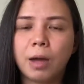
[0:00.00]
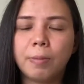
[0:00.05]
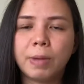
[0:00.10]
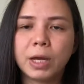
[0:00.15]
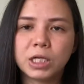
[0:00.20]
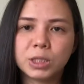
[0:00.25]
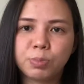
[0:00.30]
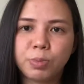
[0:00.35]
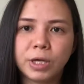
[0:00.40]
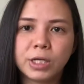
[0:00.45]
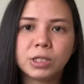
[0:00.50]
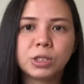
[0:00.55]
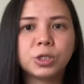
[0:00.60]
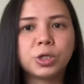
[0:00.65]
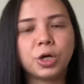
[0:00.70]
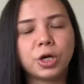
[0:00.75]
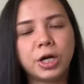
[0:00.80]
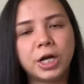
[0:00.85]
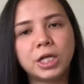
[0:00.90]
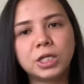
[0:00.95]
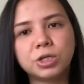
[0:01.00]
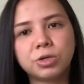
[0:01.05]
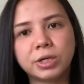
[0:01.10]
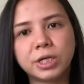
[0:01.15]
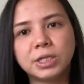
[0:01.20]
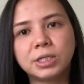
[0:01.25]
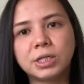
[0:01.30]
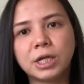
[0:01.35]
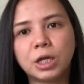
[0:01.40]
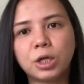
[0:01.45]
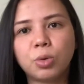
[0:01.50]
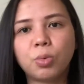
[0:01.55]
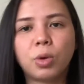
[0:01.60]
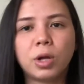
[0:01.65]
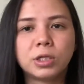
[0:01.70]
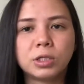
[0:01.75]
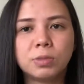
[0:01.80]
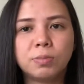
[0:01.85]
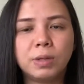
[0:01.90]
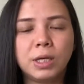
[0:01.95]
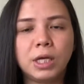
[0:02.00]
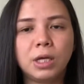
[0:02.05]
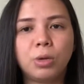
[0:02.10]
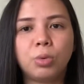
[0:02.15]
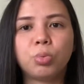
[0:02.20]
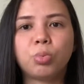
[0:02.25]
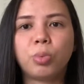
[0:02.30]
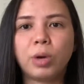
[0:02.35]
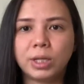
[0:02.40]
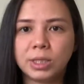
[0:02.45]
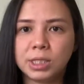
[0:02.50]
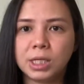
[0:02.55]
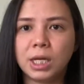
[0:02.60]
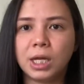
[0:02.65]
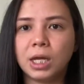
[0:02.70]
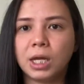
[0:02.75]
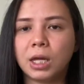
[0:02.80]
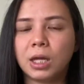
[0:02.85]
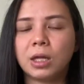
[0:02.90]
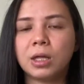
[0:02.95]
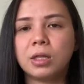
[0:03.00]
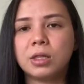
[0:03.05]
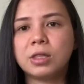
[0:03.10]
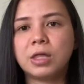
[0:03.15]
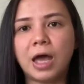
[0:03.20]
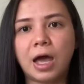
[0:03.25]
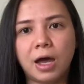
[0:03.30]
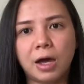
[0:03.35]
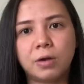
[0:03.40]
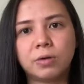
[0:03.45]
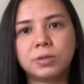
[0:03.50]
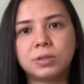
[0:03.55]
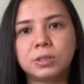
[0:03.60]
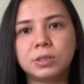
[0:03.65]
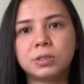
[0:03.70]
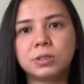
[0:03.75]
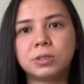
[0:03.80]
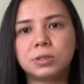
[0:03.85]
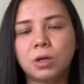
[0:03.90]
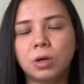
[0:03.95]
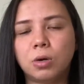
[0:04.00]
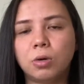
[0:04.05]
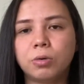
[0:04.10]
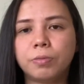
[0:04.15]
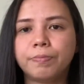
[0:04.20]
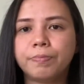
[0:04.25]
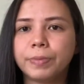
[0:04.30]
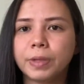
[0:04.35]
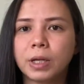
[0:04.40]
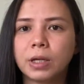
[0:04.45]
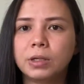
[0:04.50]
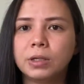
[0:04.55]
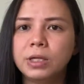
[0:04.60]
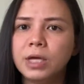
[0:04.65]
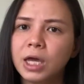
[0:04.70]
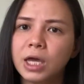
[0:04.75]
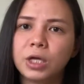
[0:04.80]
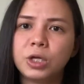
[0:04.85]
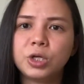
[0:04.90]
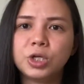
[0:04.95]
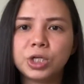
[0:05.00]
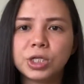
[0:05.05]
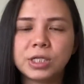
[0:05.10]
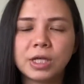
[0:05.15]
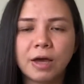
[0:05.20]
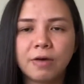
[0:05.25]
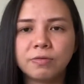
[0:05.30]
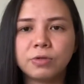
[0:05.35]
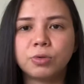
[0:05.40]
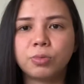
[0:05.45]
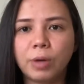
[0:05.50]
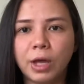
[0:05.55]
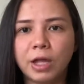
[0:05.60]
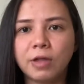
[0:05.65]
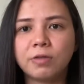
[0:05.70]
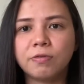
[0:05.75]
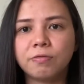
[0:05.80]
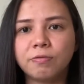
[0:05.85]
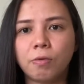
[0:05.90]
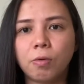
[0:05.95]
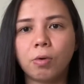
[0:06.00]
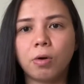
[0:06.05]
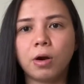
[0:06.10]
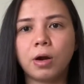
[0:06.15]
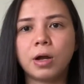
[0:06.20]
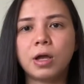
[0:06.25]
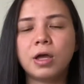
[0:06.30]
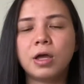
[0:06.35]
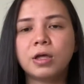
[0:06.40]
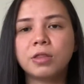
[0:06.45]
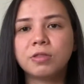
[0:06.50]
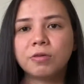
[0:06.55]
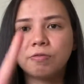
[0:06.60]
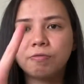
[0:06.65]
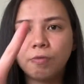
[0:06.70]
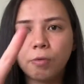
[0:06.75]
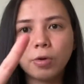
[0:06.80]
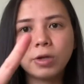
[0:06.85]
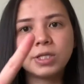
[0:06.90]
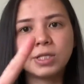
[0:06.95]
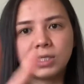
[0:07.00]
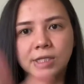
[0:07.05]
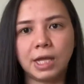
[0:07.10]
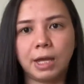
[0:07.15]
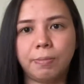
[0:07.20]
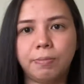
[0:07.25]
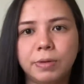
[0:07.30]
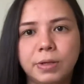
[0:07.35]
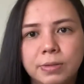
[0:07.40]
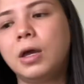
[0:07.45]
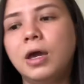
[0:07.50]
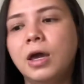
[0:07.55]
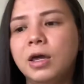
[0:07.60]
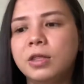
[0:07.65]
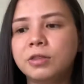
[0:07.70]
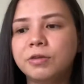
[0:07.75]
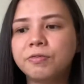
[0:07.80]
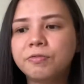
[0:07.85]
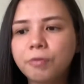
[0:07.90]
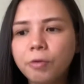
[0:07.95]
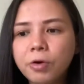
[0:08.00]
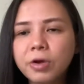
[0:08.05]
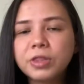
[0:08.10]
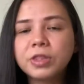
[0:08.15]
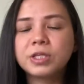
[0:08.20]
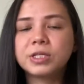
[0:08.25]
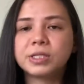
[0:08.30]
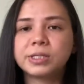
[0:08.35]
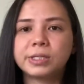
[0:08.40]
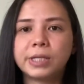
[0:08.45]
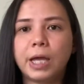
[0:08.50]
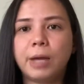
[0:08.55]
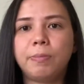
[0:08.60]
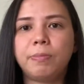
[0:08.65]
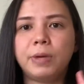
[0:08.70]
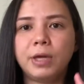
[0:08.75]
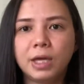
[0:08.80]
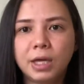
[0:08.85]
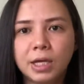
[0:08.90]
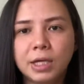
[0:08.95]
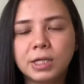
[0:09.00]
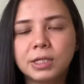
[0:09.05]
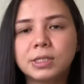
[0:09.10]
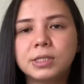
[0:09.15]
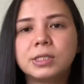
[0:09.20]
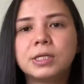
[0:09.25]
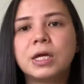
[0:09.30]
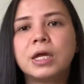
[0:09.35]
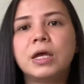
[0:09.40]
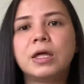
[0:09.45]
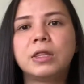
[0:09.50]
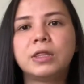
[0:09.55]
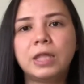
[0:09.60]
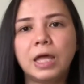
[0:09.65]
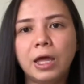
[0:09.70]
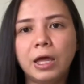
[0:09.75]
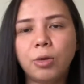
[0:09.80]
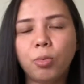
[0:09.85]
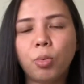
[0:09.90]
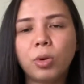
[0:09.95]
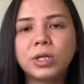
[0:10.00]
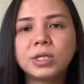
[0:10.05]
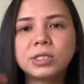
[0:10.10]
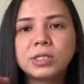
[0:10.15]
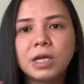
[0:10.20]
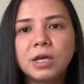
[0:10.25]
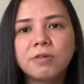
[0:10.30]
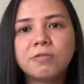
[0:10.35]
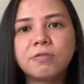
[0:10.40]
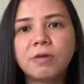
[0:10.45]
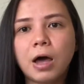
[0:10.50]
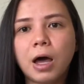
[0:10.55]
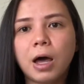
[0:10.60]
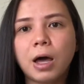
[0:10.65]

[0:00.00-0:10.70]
expressed your interest that you want to be renting the house. So yeah, you just have to wait for the fourth step. And the fourth step is once they've